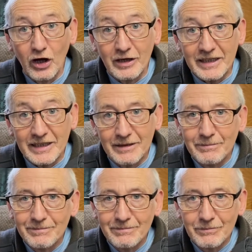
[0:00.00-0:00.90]
a leak.
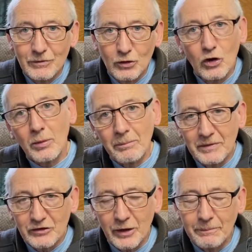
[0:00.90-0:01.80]
Come on,
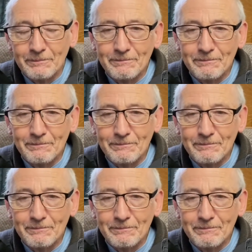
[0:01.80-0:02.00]
let's go.